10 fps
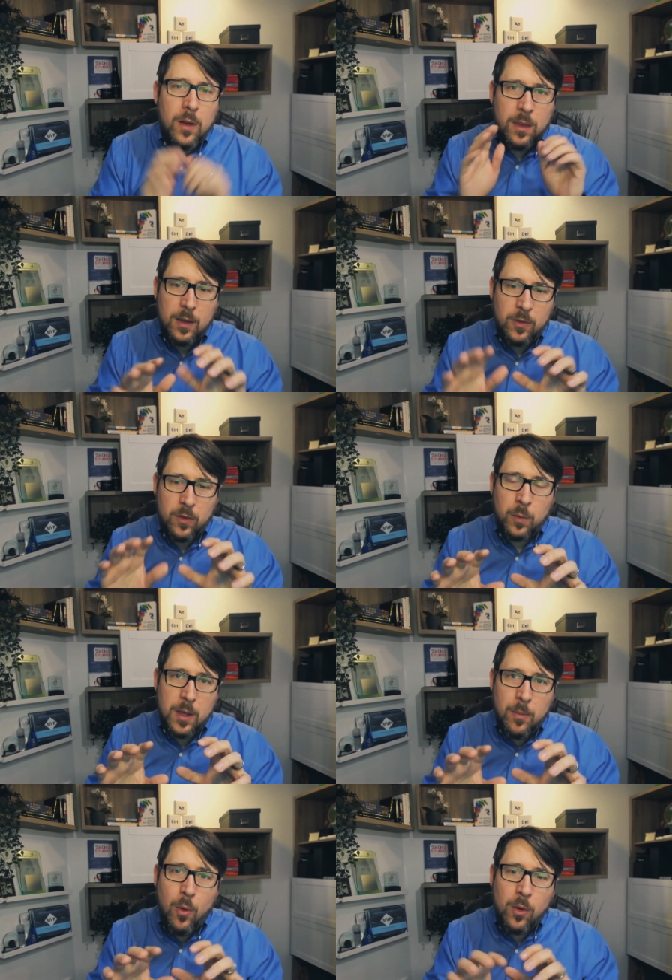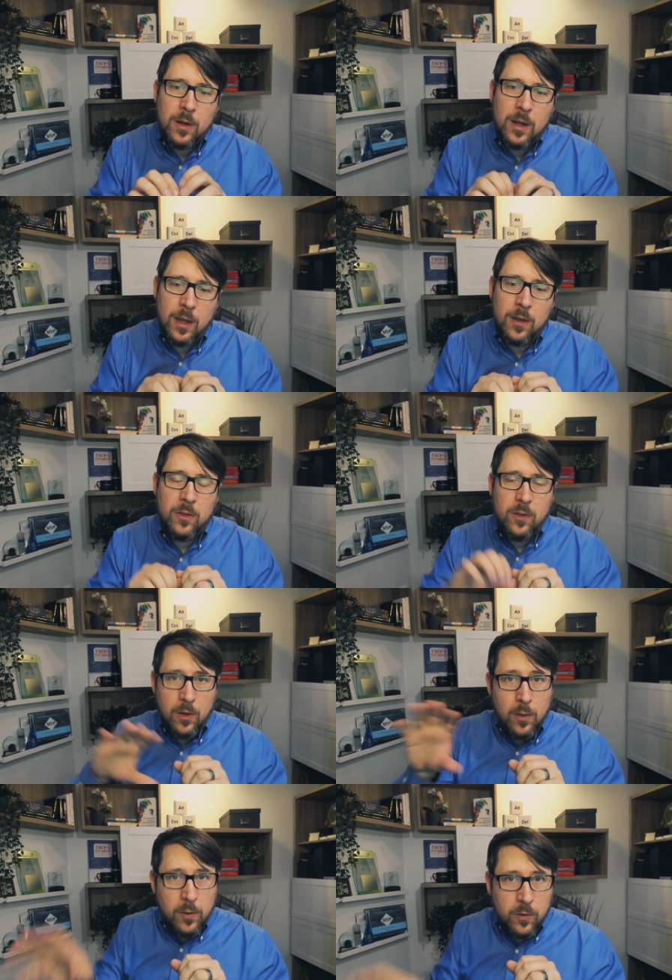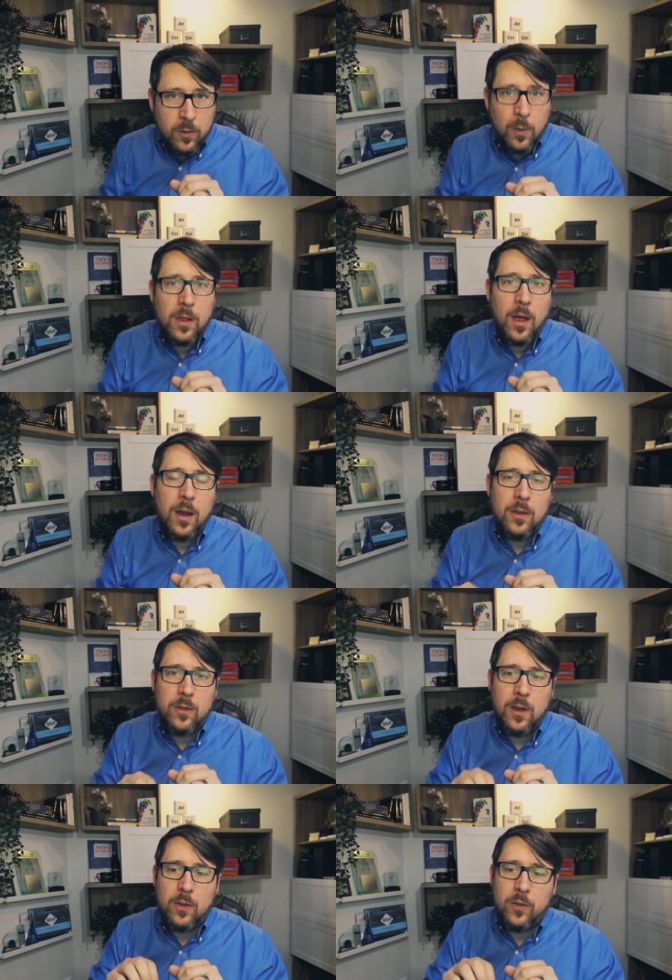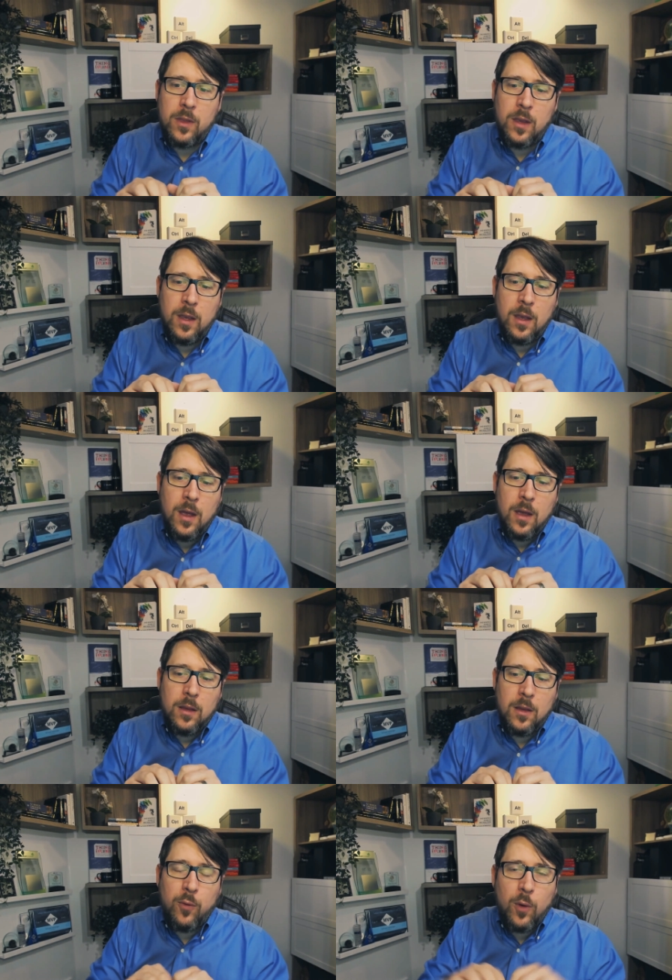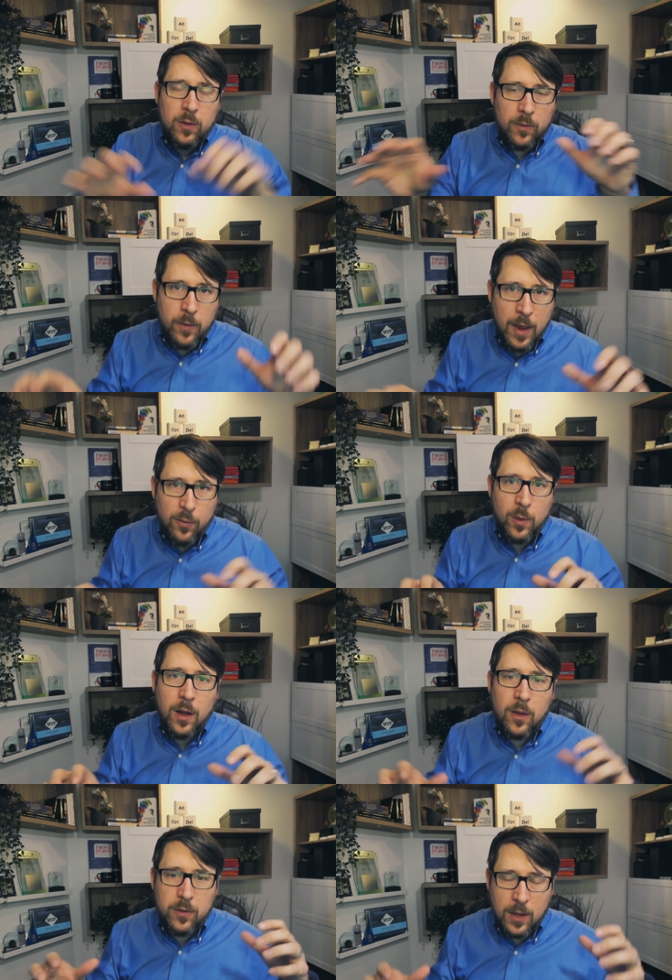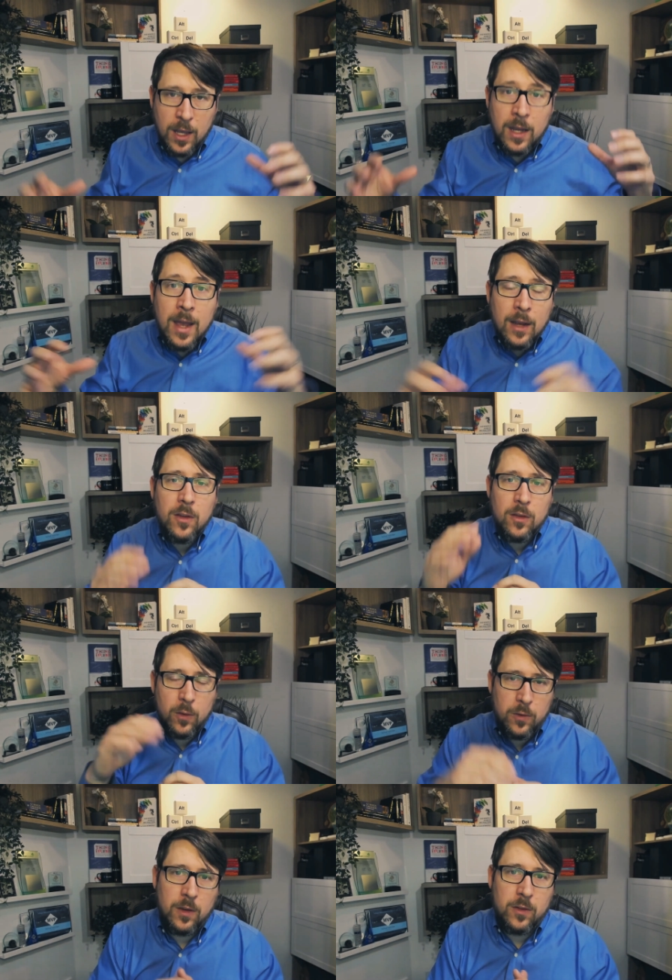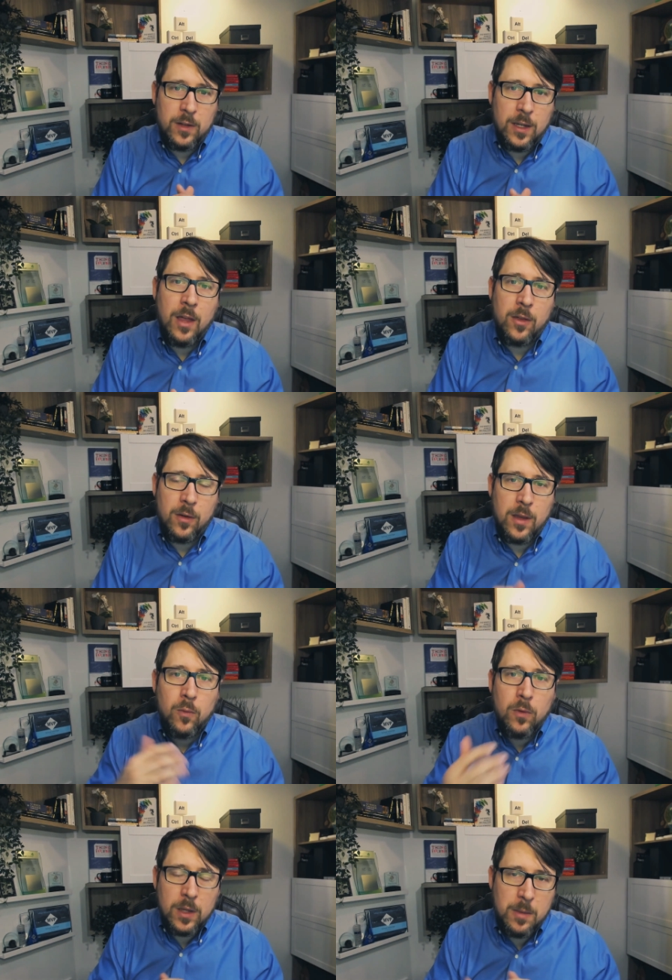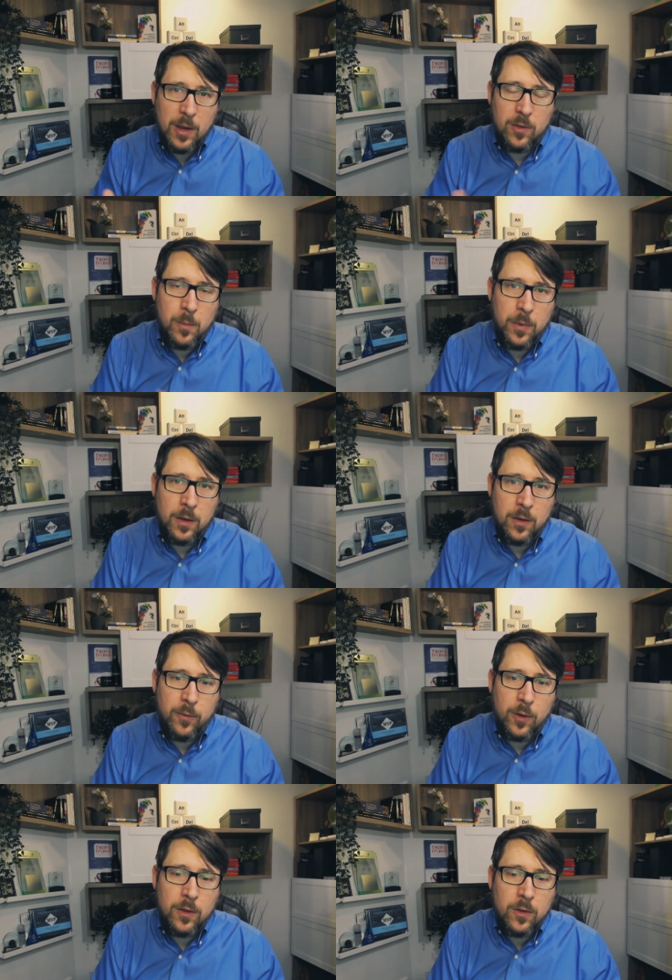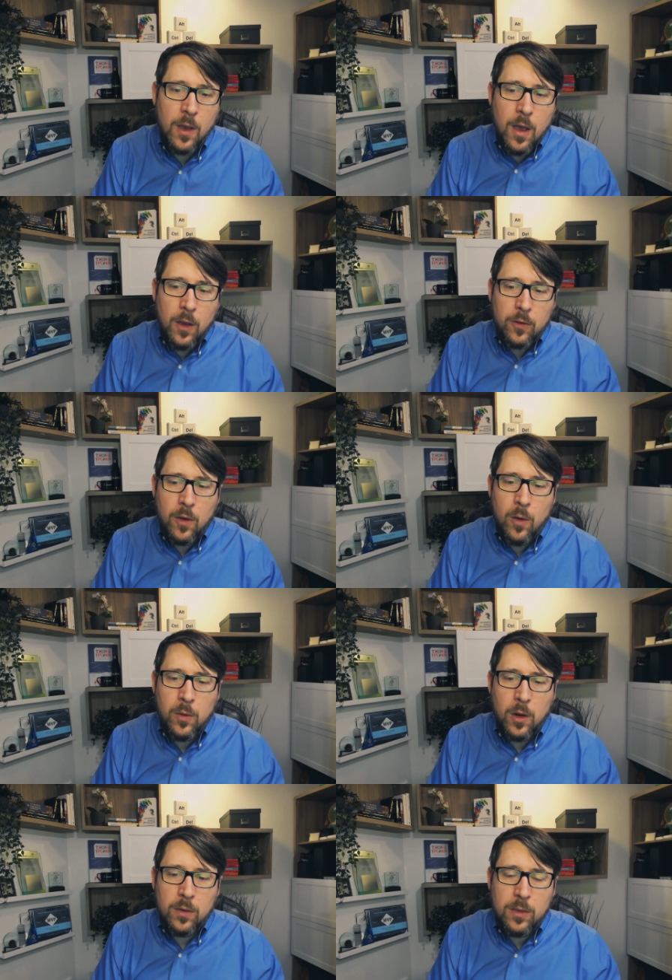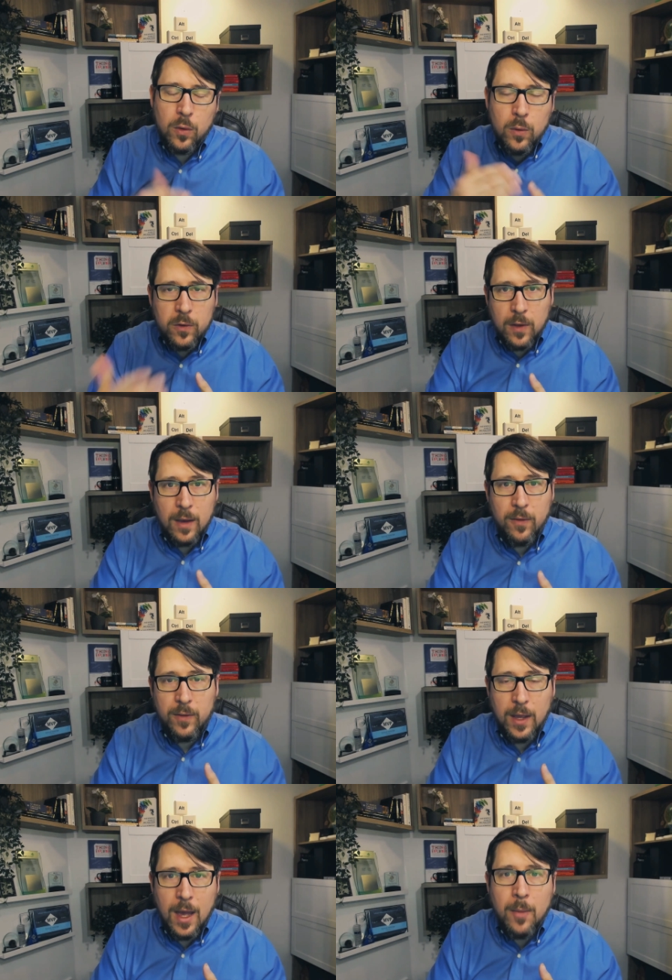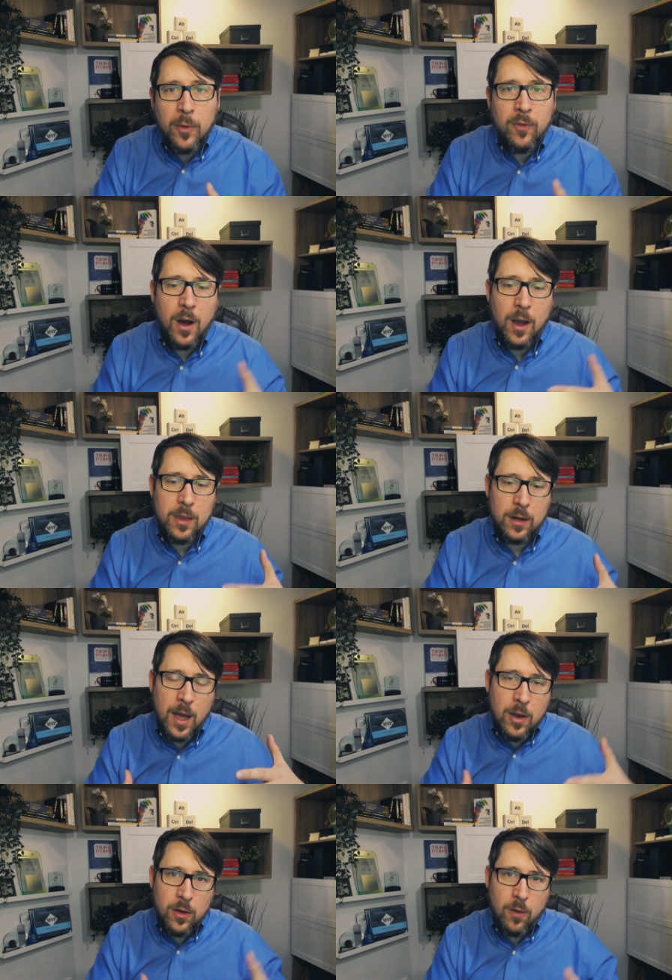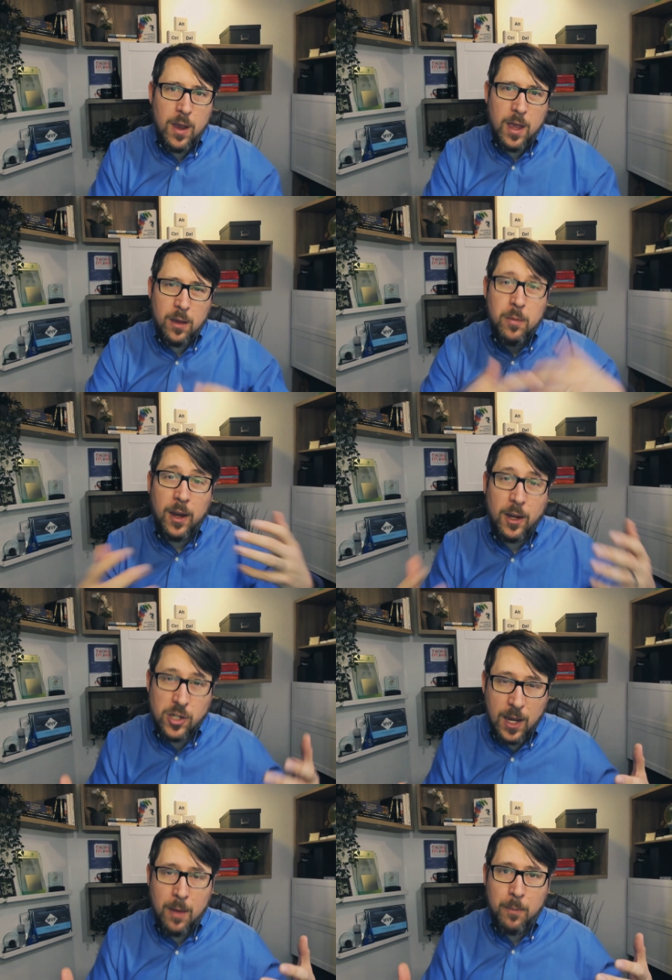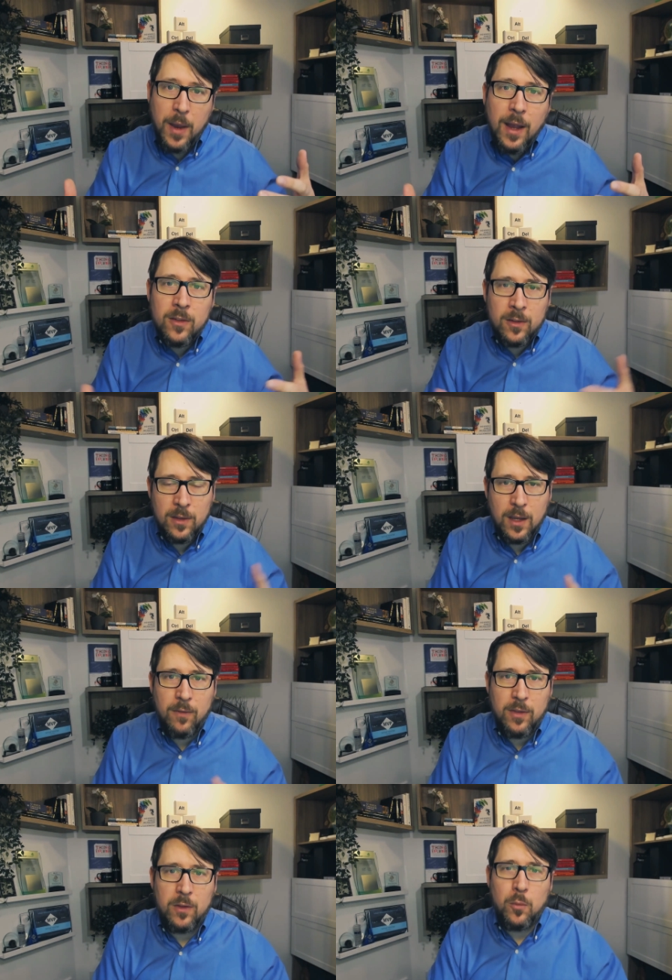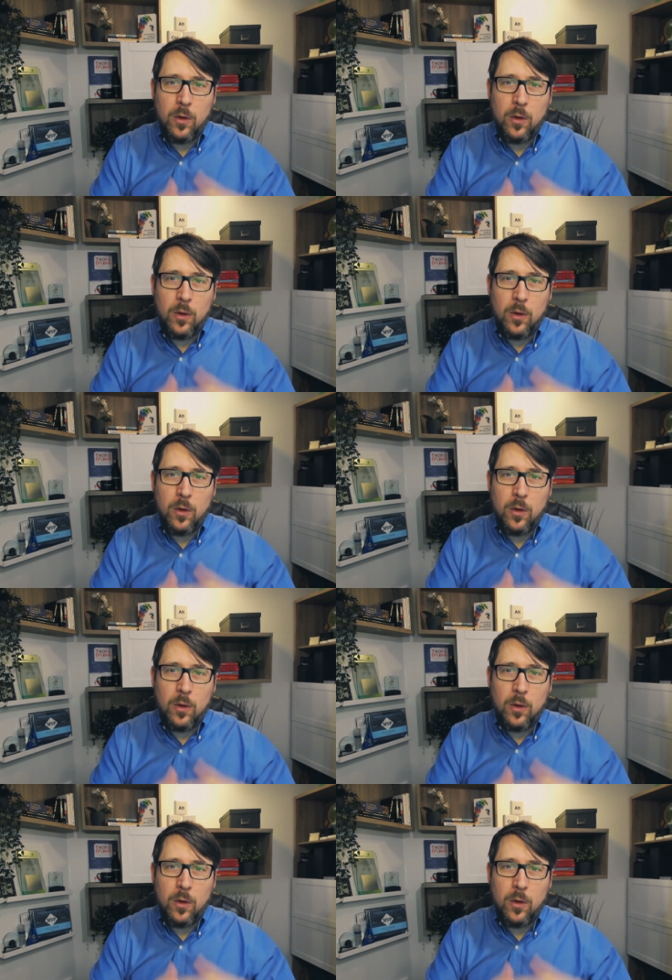of the things that's really important is, you know, those storylines. It's the the voice of everyone else and connecting those things together that really makes a big difference. So, you know, tools like Viva Amplify that allow you to create communication campaigns and think of this more